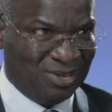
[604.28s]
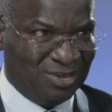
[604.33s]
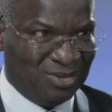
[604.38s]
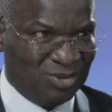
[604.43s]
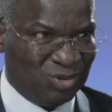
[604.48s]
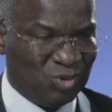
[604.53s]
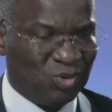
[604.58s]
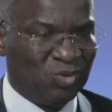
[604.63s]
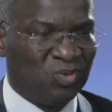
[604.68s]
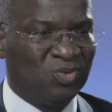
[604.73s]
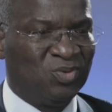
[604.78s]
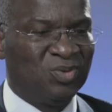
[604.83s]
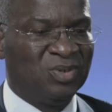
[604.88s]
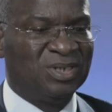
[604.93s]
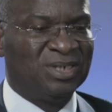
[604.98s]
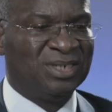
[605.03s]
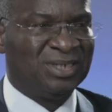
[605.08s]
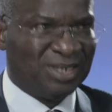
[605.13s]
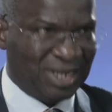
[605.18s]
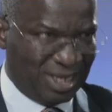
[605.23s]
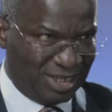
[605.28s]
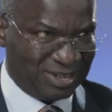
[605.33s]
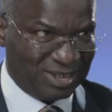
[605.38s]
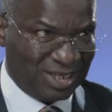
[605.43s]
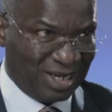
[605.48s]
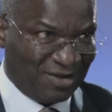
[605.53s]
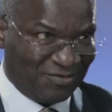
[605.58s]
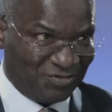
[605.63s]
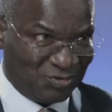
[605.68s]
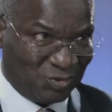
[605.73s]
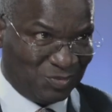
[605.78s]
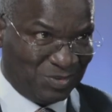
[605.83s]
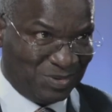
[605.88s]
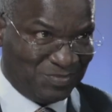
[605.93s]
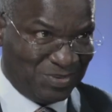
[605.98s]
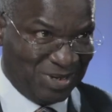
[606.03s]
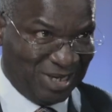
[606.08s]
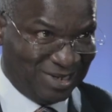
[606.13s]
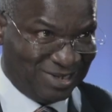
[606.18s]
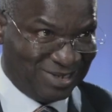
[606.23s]
So debts have to be
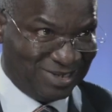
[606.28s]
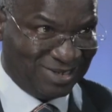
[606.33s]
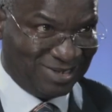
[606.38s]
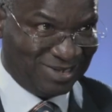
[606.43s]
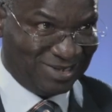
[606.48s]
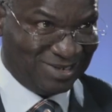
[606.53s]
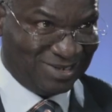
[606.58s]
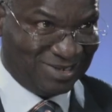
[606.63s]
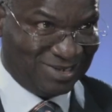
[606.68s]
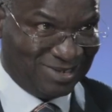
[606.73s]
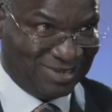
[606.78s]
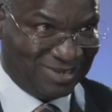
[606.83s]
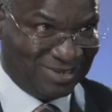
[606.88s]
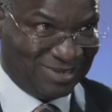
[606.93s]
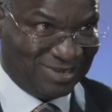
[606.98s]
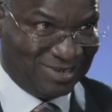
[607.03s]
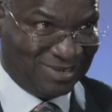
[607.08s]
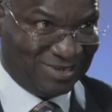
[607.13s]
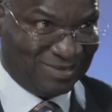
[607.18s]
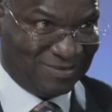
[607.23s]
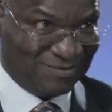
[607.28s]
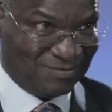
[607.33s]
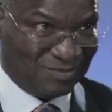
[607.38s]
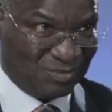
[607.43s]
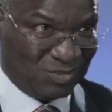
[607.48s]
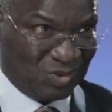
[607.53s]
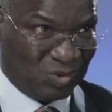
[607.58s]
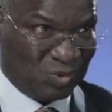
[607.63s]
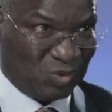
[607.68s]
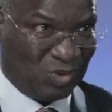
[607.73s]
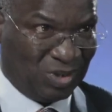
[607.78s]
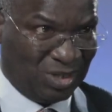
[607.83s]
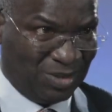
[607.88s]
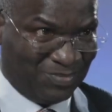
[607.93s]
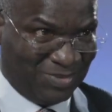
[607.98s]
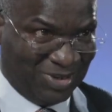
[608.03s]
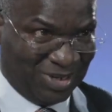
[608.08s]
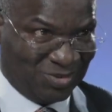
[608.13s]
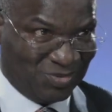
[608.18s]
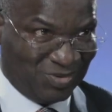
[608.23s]
paid to
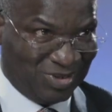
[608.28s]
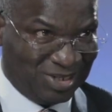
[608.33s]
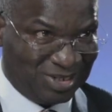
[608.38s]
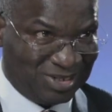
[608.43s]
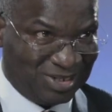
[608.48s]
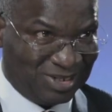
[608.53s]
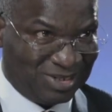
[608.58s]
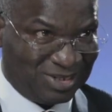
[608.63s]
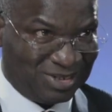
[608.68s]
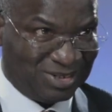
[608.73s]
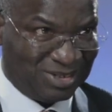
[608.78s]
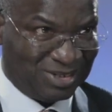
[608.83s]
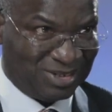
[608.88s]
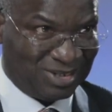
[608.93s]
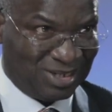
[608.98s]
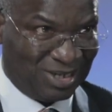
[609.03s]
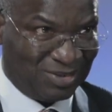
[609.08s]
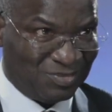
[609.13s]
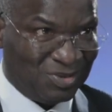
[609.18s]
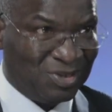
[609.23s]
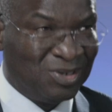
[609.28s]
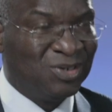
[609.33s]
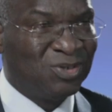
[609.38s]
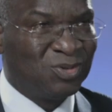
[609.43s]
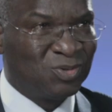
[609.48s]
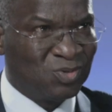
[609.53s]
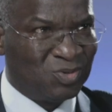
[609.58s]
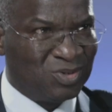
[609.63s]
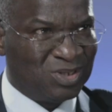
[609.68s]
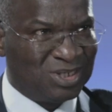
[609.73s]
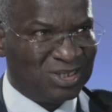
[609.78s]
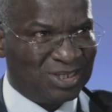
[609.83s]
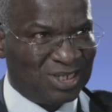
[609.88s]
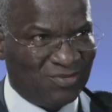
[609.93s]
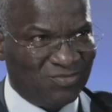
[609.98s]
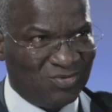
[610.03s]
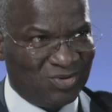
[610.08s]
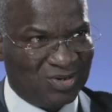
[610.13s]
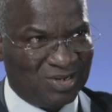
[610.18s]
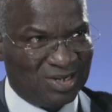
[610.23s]
keep liquidity in the system. So the
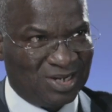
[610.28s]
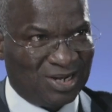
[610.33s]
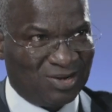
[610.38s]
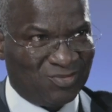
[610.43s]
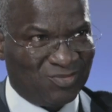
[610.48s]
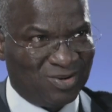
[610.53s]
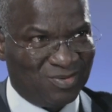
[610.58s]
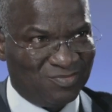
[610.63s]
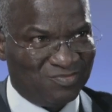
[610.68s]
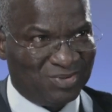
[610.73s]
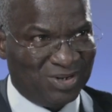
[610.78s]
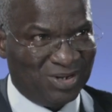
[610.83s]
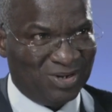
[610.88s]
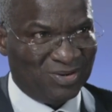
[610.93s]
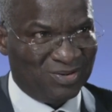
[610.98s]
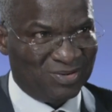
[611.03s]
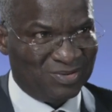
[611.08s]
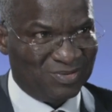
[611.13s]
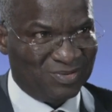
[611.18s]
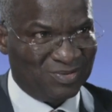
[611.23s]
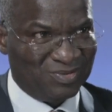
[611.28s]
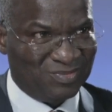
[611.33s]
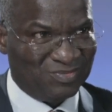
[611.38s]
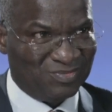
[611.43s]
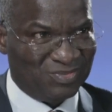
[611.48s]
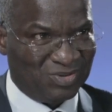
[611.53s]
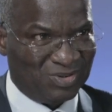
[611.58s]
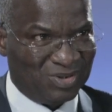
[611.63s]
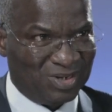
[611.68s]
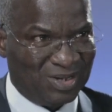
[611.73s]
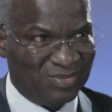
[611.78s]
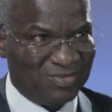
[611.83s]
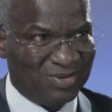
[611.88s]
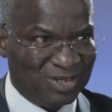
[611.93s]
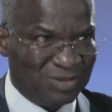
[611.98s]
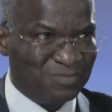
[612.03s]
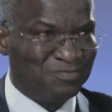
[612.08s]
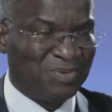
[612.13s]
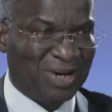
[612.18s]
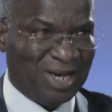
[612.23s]
701 billion program
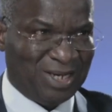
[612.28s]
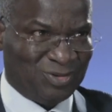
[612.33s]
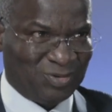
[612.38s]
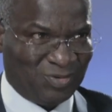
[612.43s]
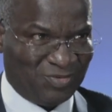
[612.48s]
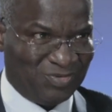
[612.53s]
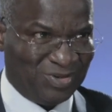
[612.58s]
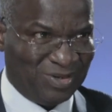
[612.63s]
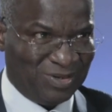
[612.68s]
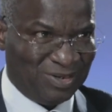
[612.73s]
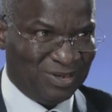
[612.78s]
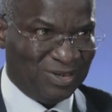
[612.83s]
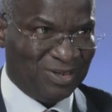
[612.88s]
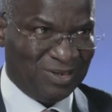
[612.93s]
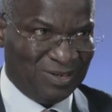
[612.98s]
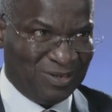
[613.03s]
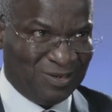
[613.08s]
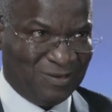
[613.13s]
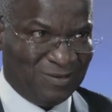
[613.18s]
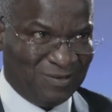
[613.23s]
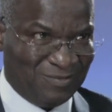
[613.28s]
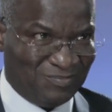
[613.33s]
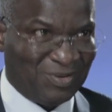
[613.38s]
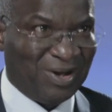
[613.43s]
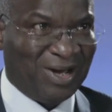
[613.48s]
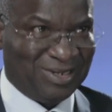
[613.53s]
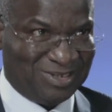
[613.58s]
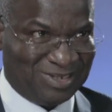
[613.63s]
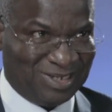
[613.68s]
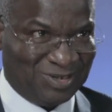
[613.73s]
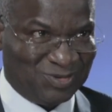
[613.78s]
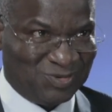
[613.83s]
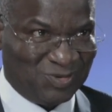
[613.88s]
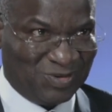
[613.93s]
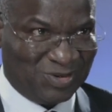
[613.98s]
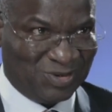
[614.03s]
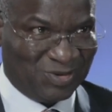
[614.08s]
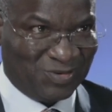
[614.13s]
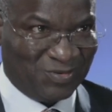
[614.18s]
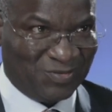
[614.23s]
is part of the Power Sector
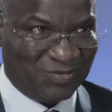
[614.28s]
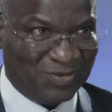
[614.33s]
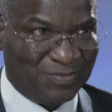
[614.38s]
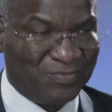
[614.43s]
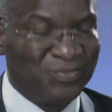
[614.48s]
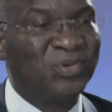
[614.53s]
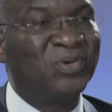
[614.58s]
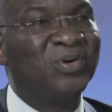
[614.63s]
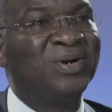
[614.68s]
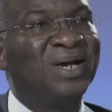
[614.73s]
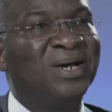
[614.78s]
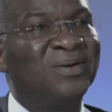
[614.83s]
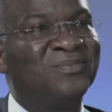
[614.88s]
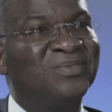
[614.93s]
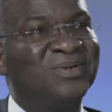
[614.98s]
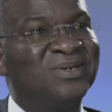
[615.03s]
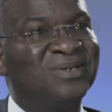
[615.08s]
Recovery Program.